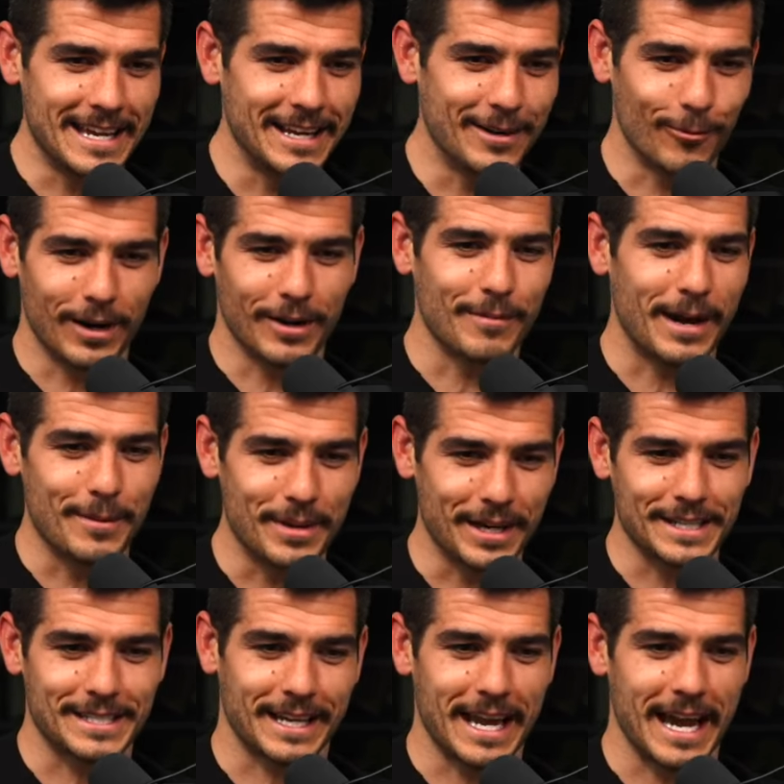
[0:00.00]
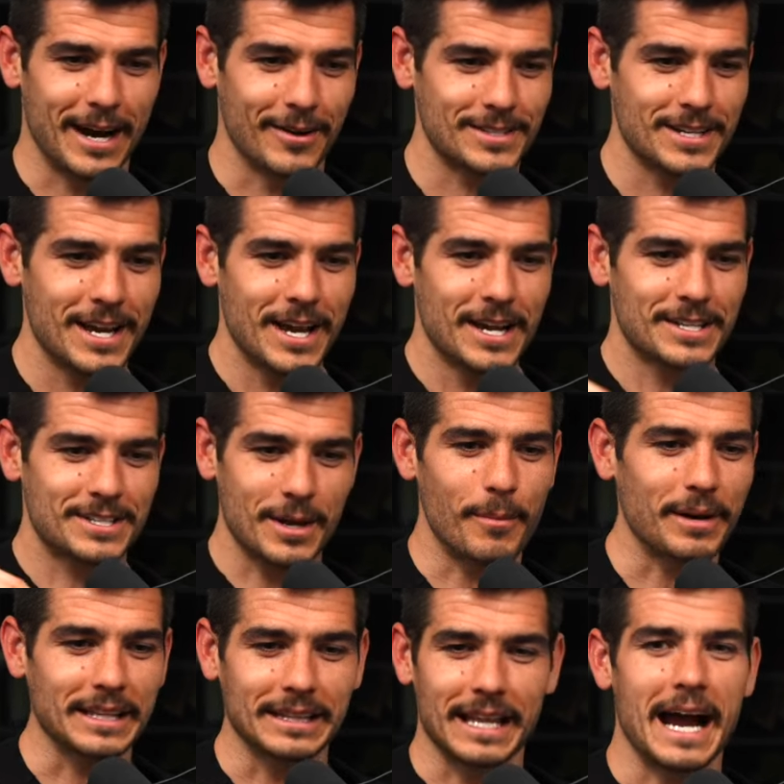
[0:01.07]
in one of my biggest accounts,
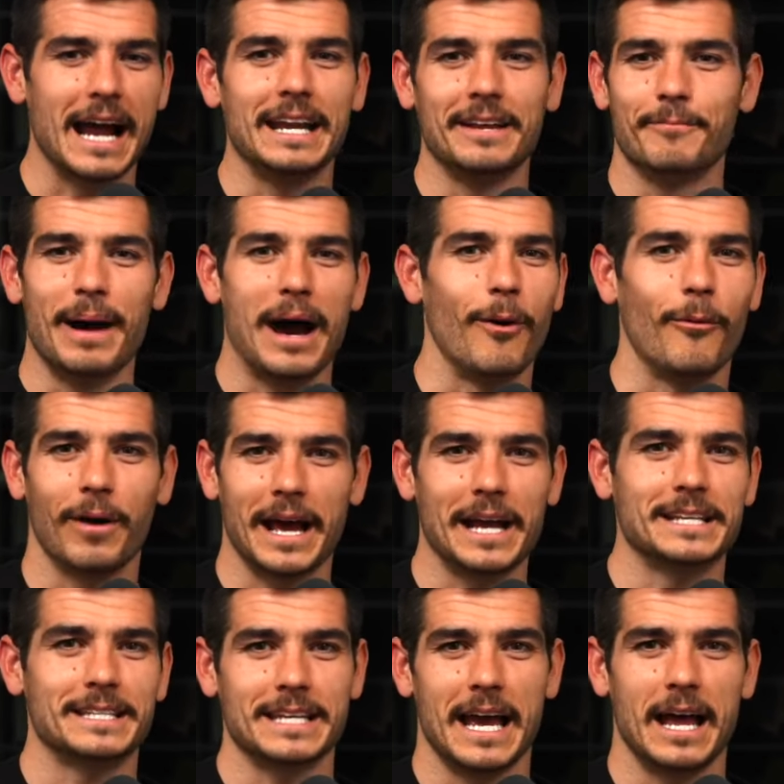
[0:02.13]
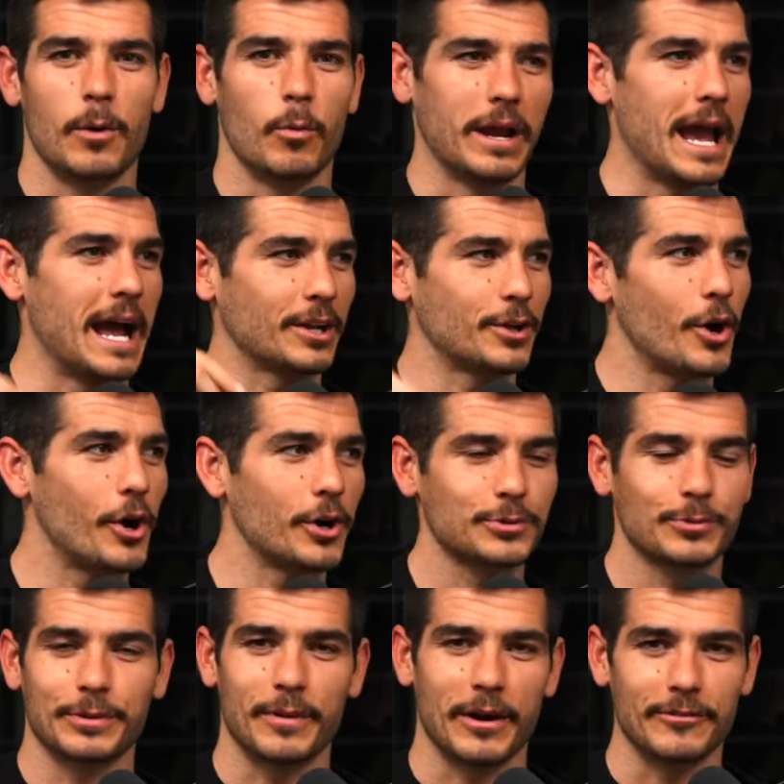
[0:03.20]
somebody lied about what I said. We had calls
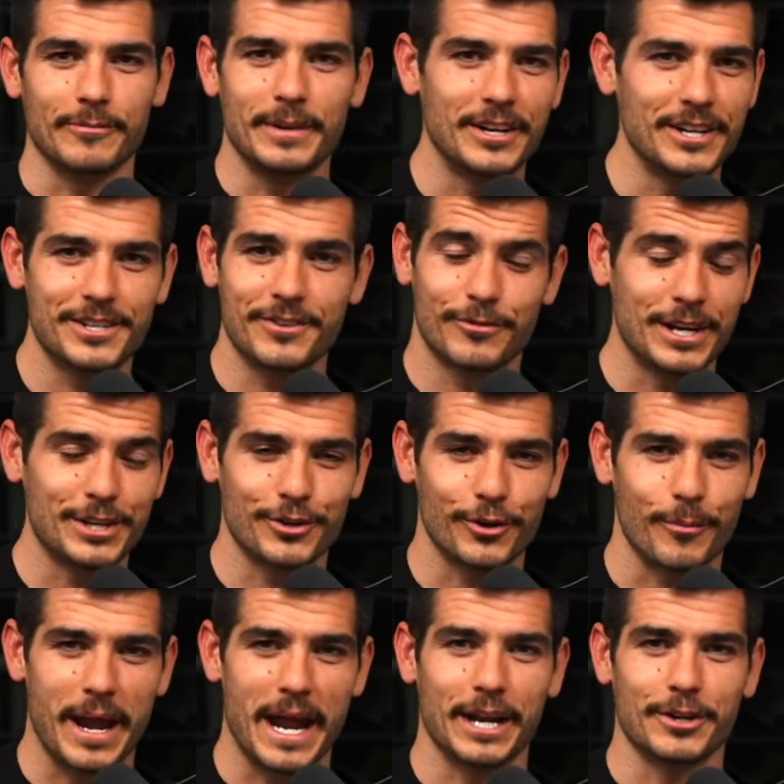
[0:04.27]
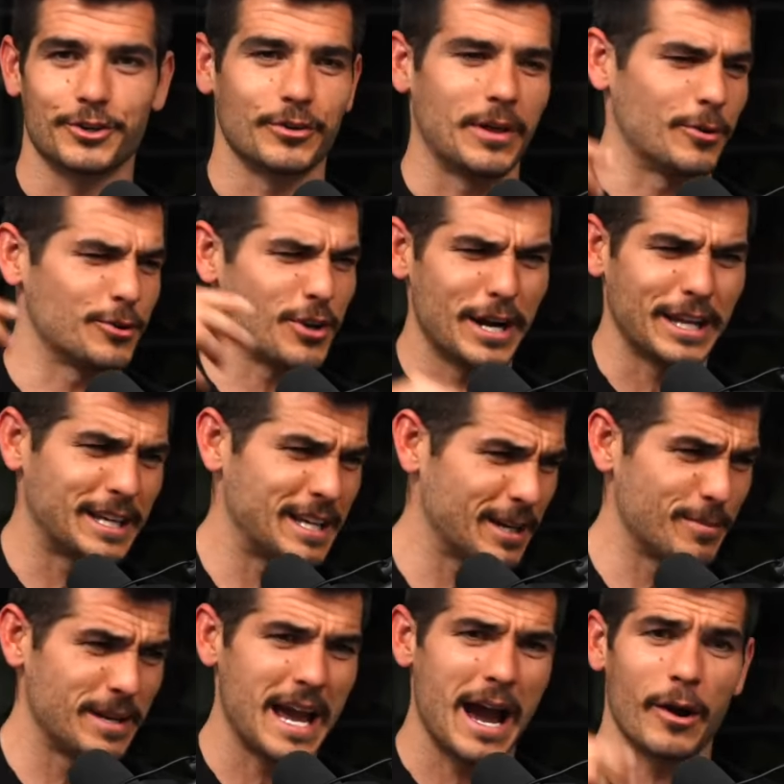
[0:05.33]
with my regional manager. They were trying to
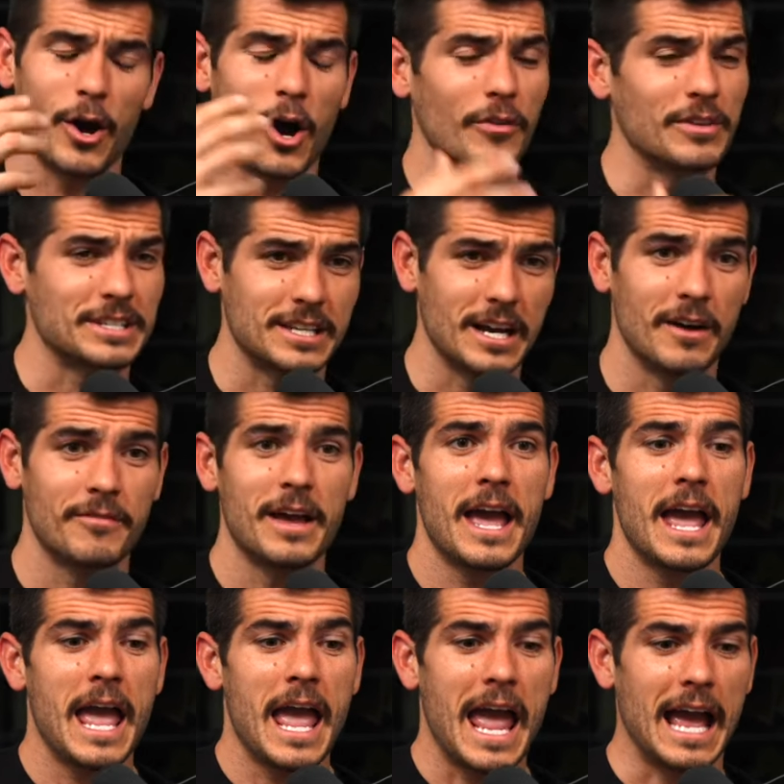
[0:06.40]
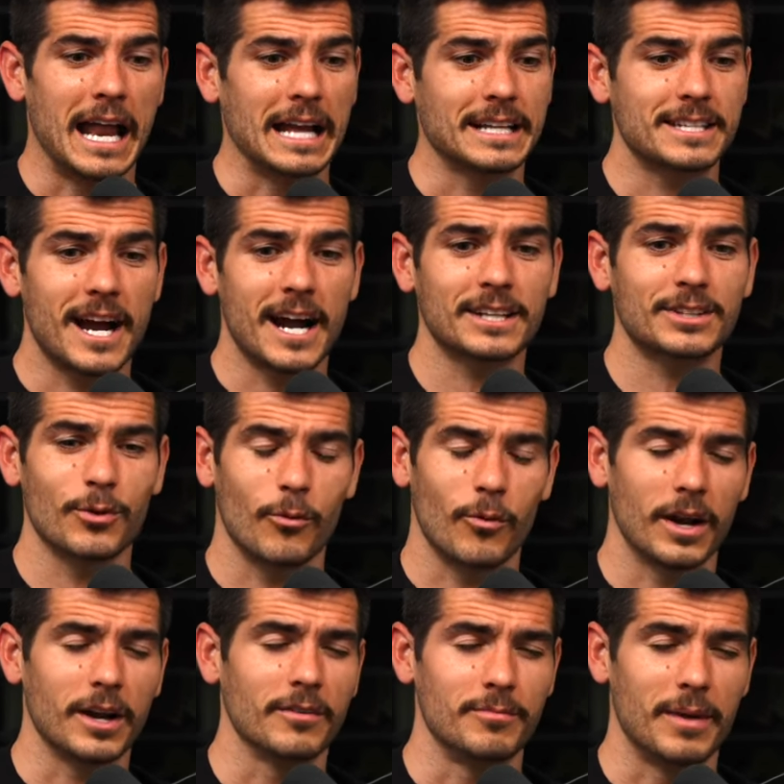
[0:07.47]
kick me out and all this stuff. And I talked to
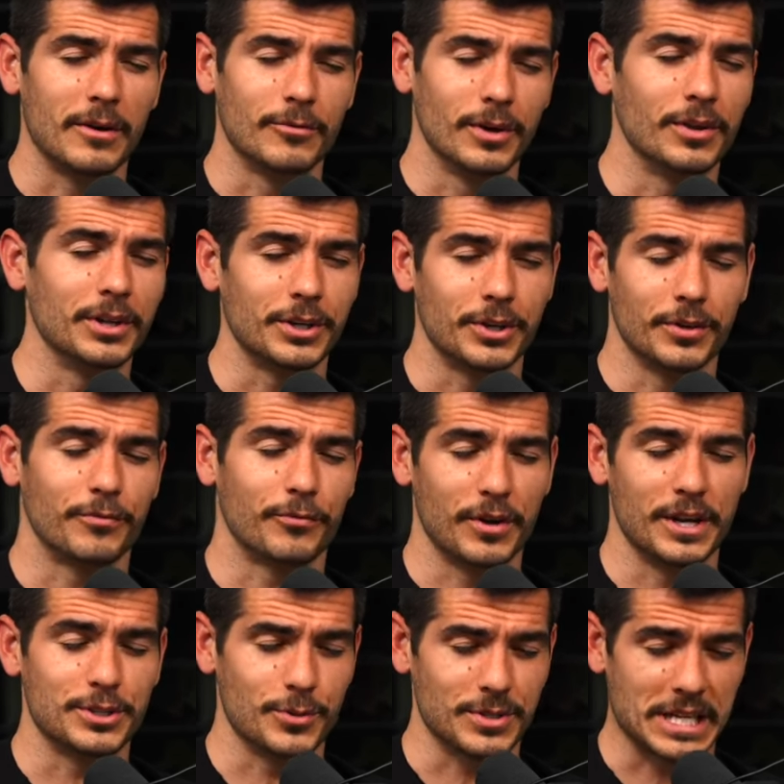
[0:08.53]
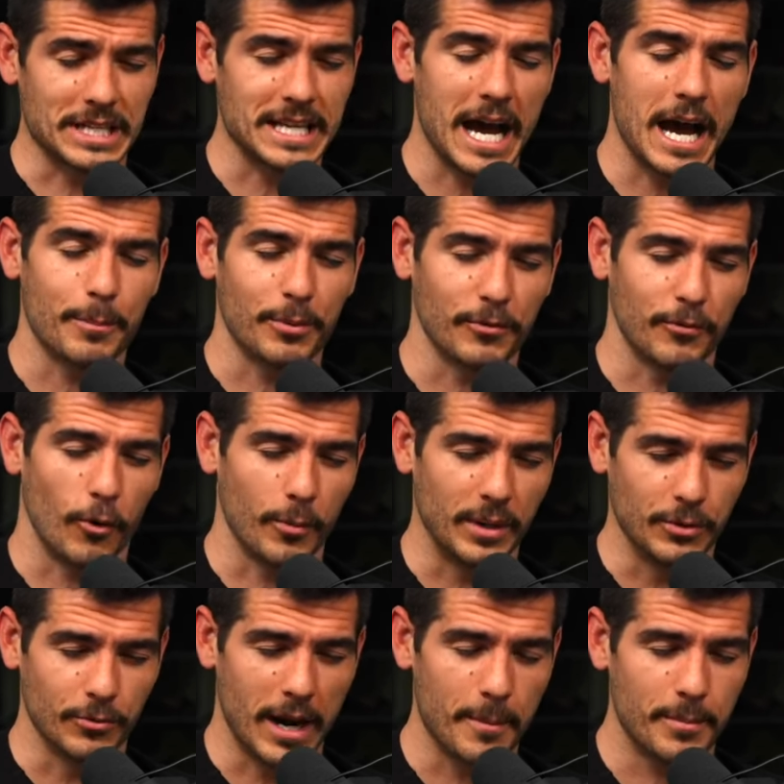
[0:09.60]
one of my really good friends who is a top
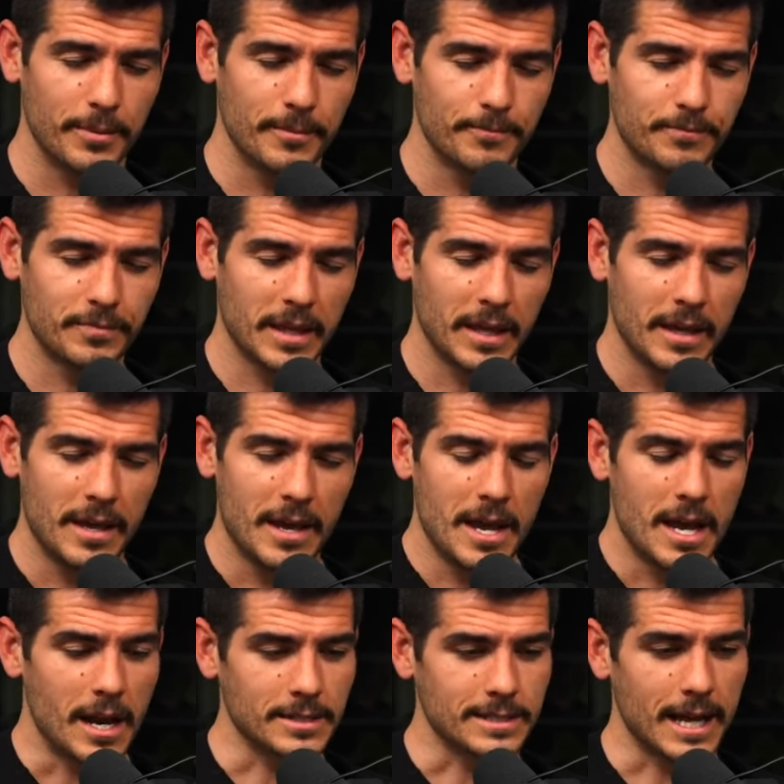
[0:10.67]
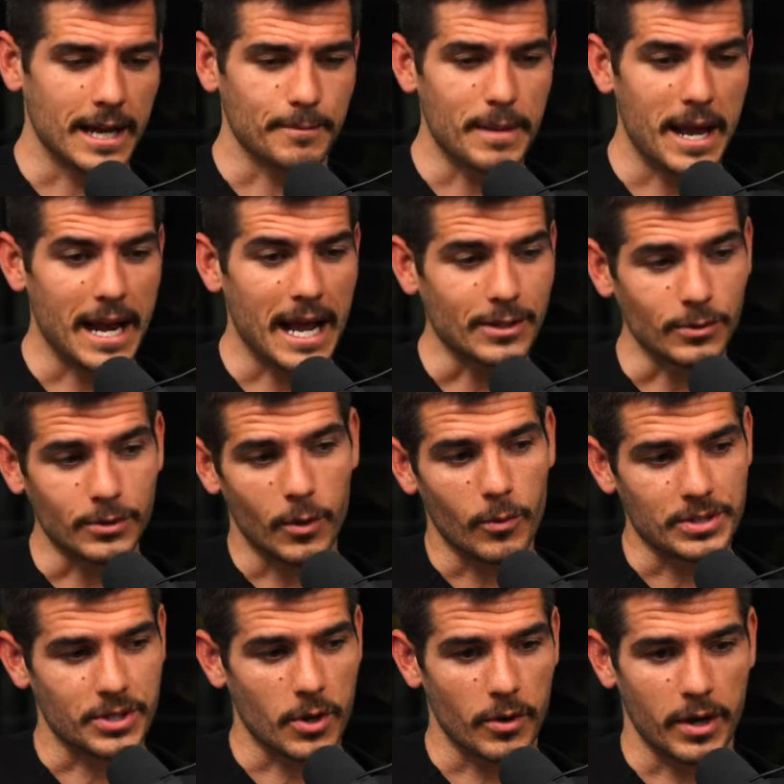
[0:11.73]
performing rep. And I was like, man, I don't know
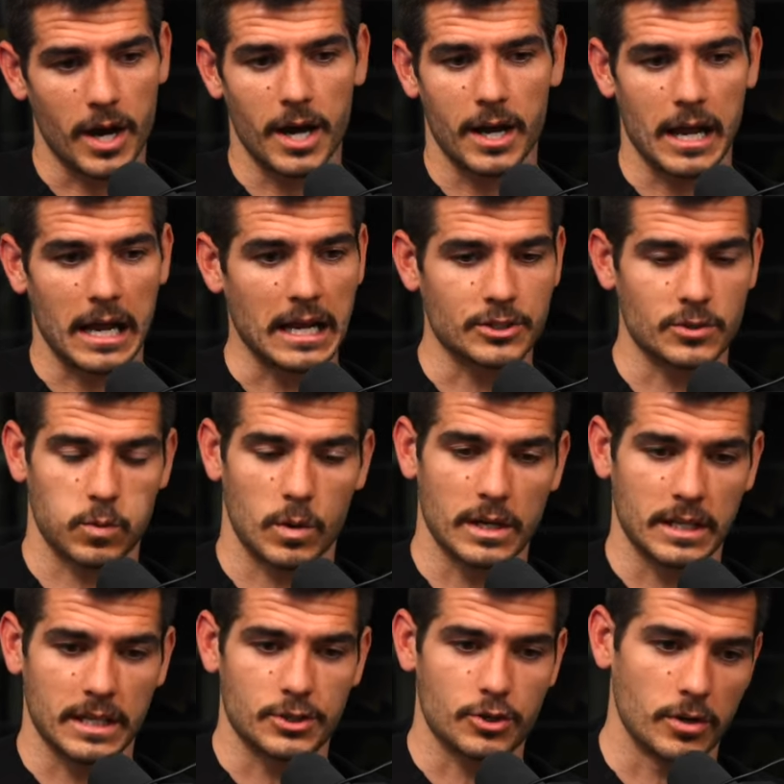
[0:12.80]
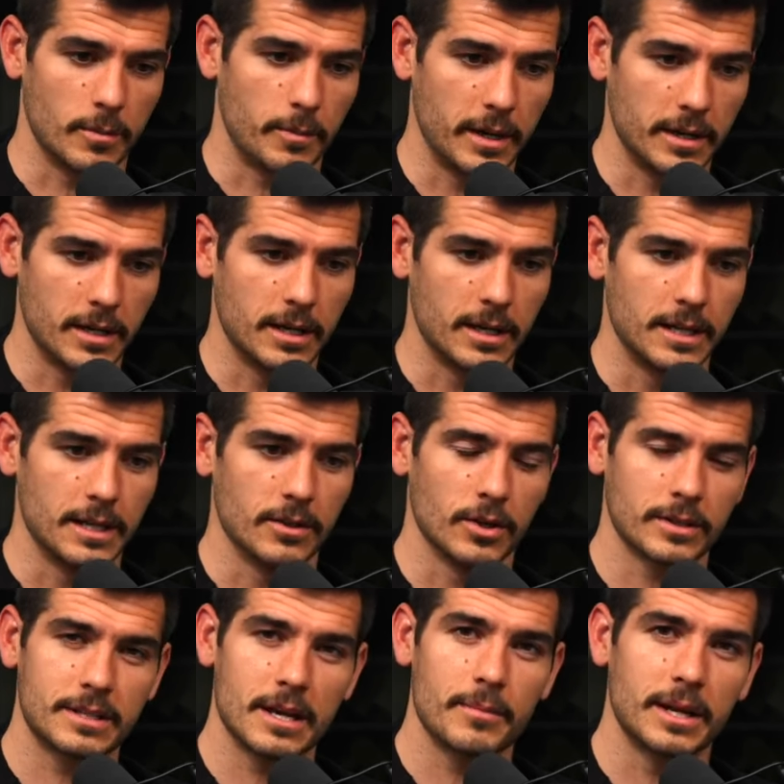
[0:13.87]
what's going on. I just wanted to get your opinion. And he
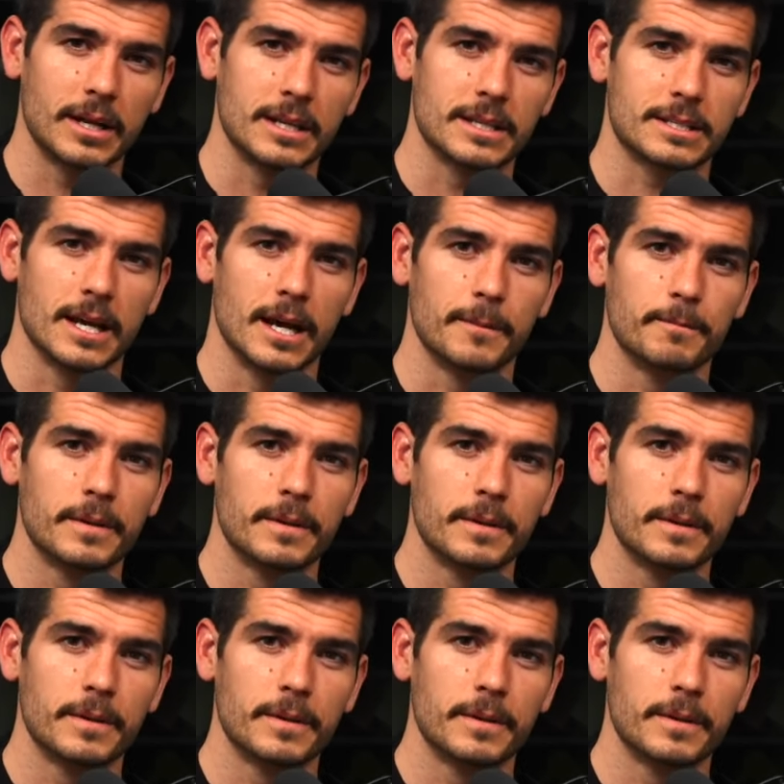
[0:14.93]
looked at me and he said,